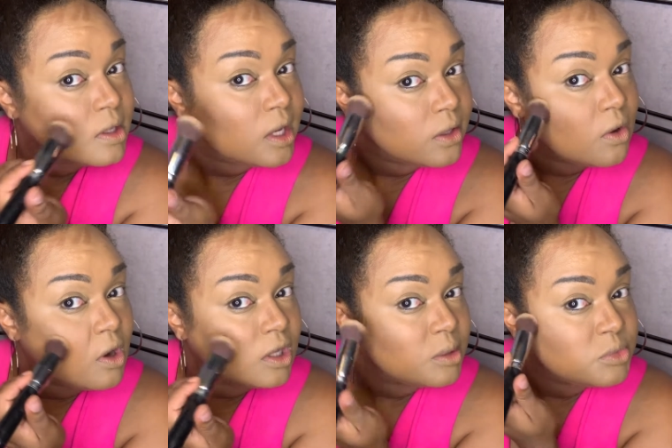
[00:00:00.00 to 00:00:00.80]
And
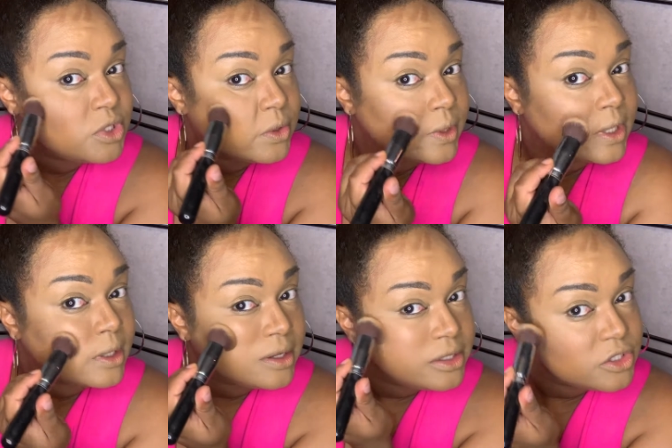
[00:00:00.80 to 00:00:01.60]
all I'm doing
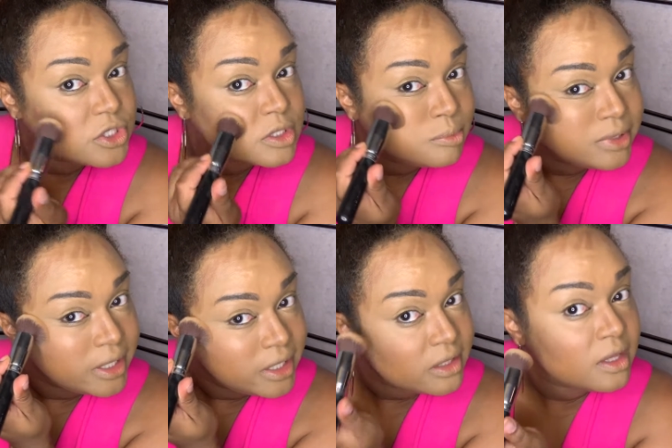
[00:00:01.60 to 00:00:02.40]
is just
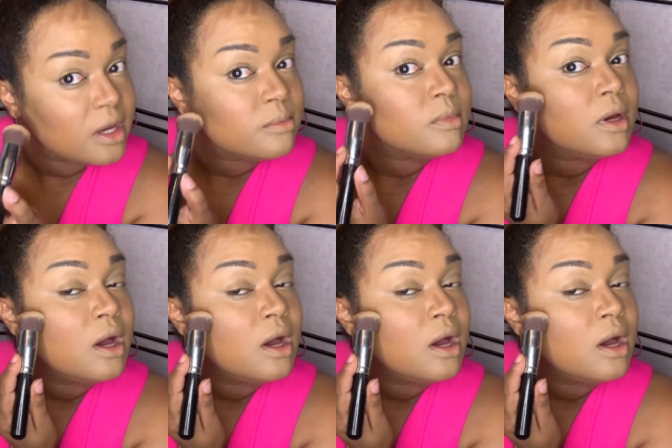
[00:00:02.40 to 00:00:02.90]
blending them.